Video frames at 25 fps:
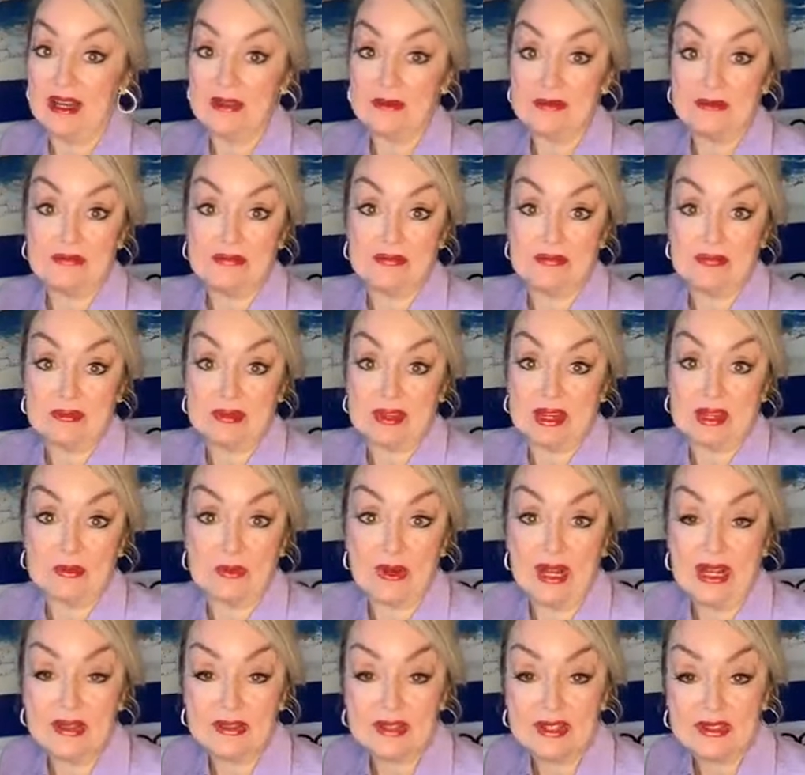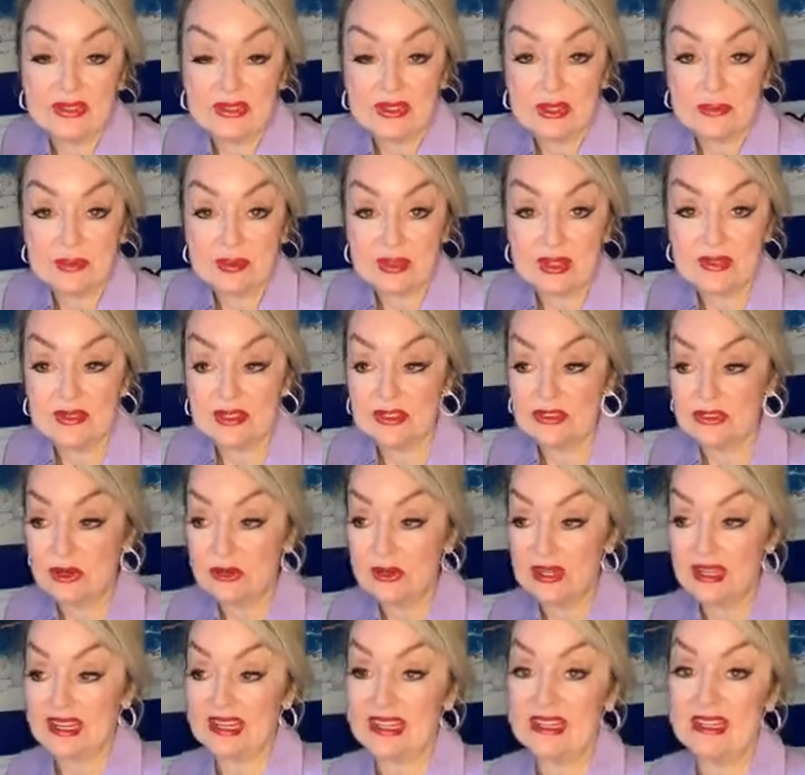I thought, wow, this is a privilege,
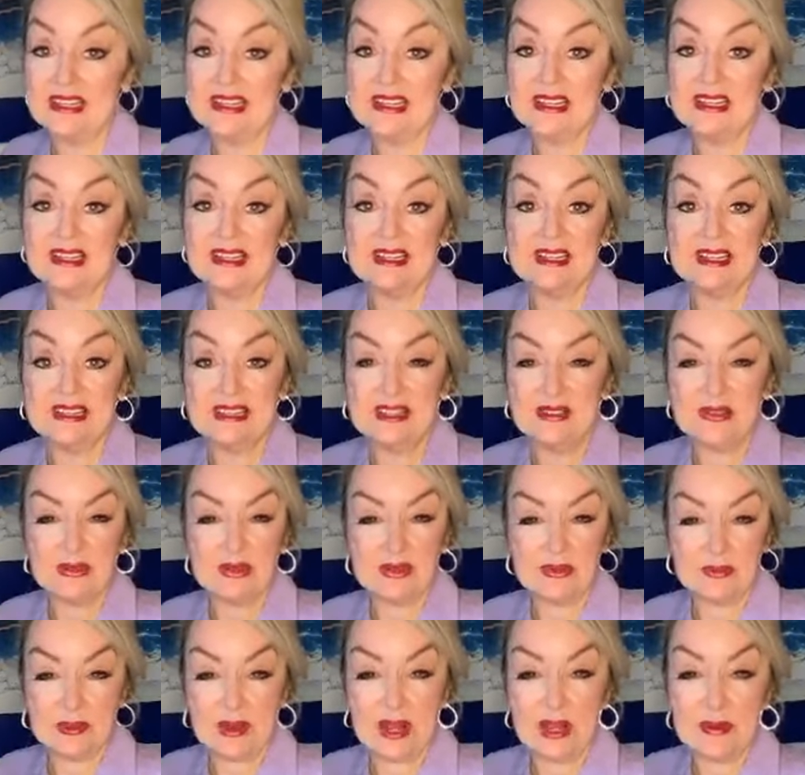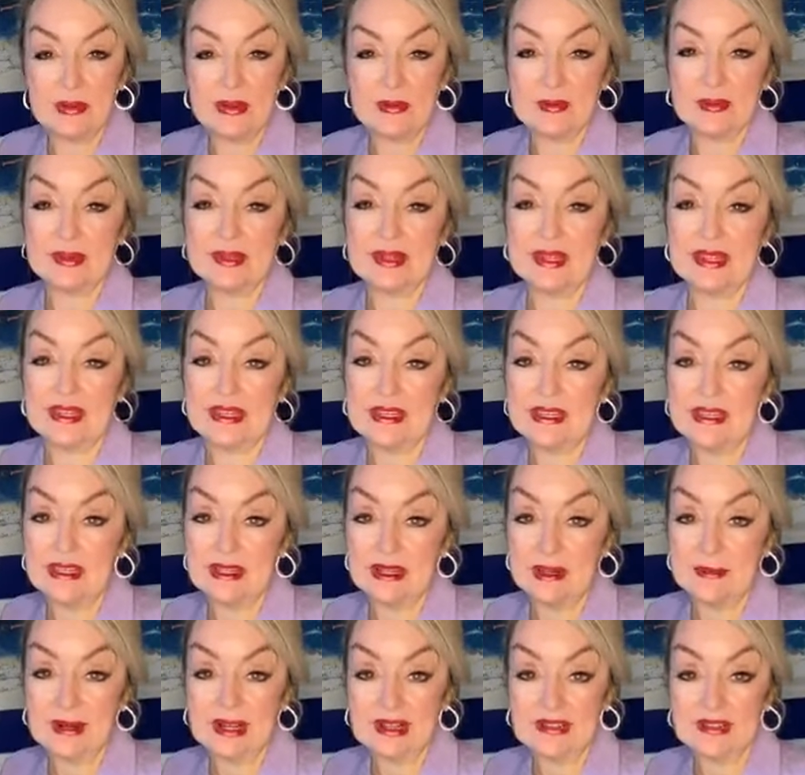okay. And this was
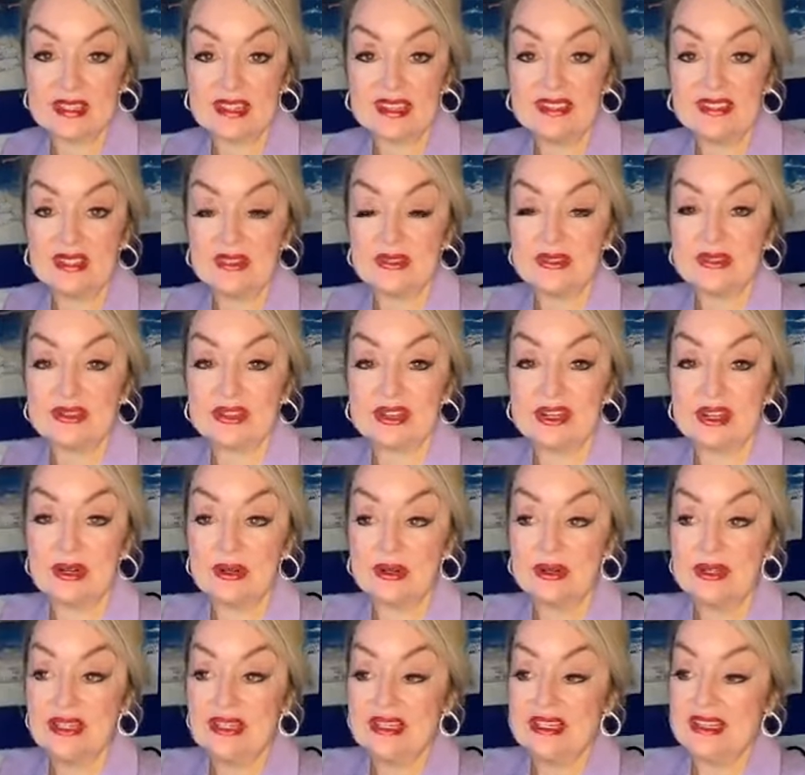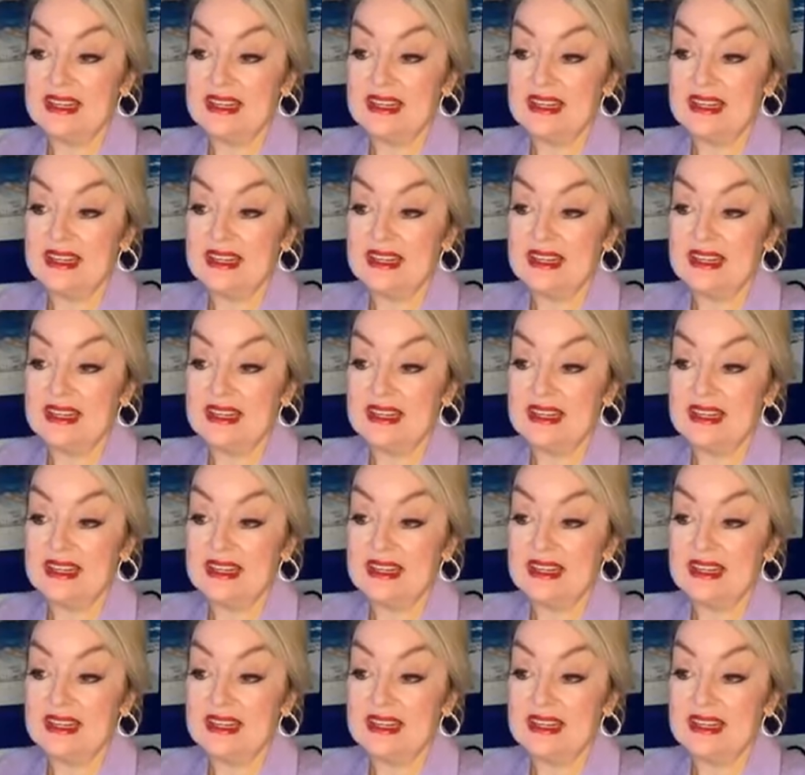probably about 10 years ago.